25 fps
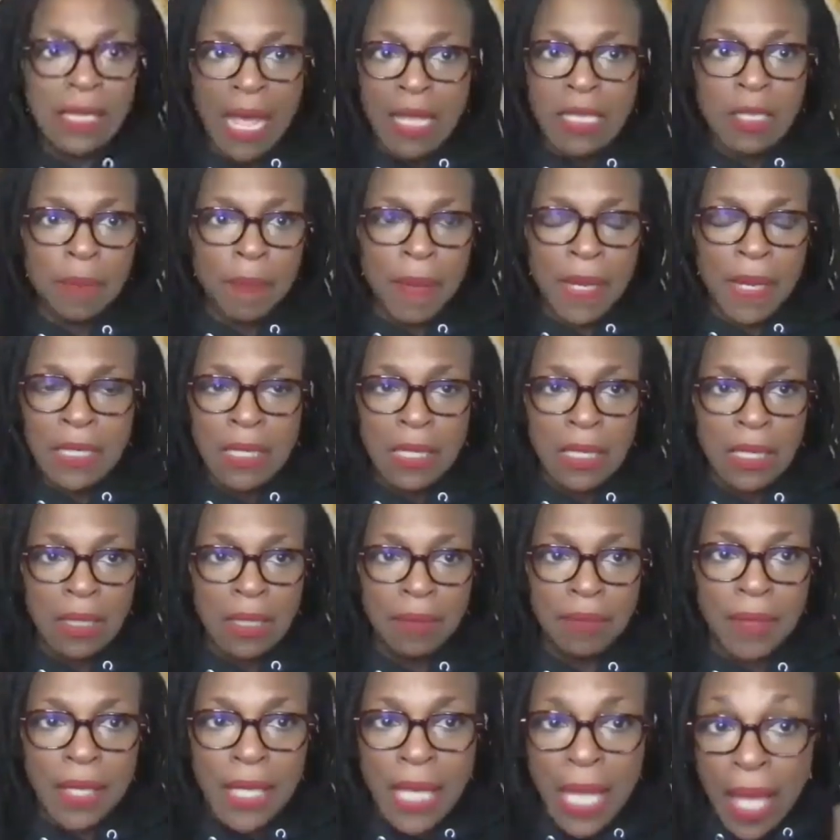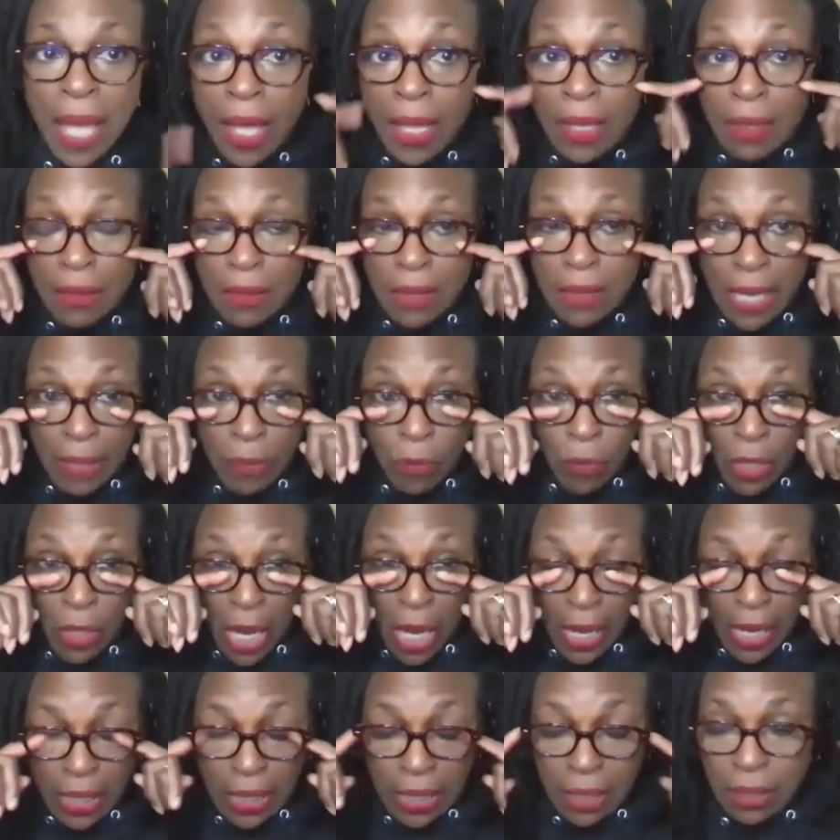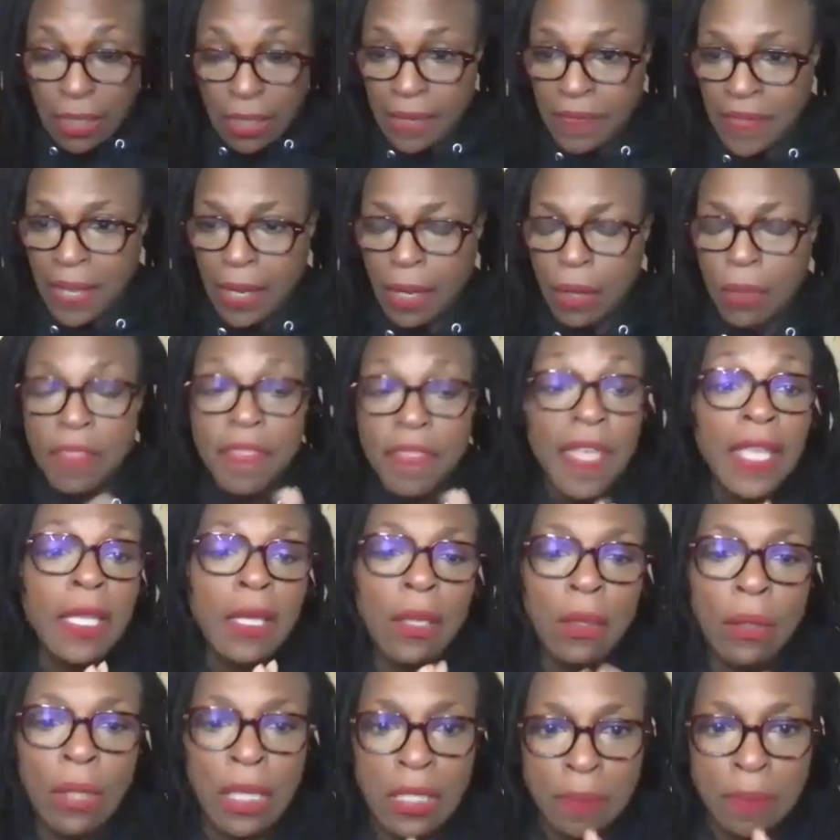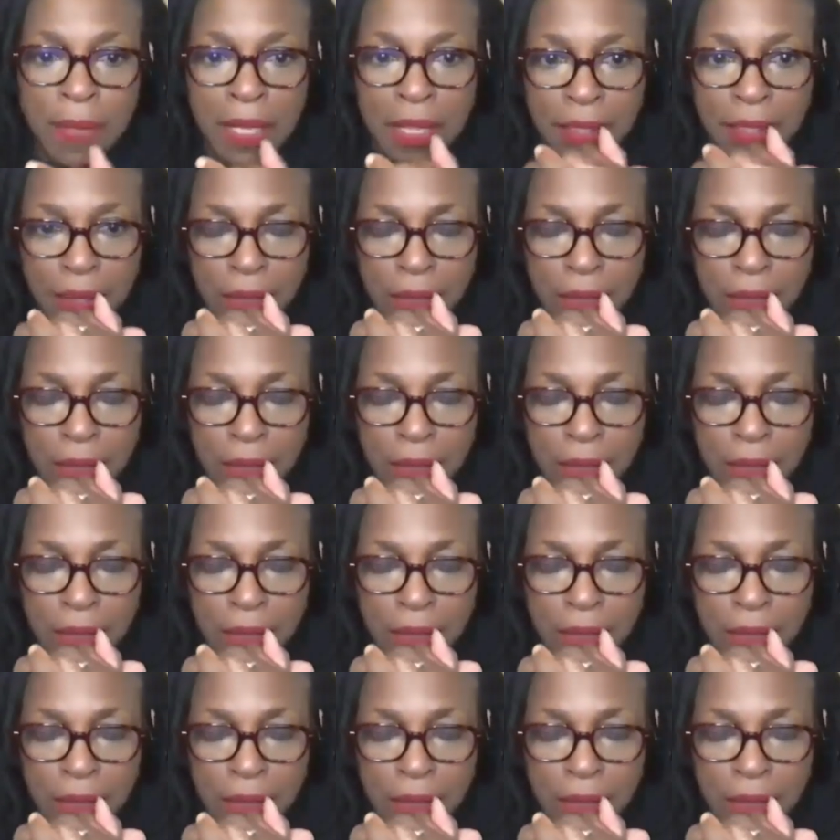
Especially, yeah. And we're not going to let that go. Thank you, Elizabeth.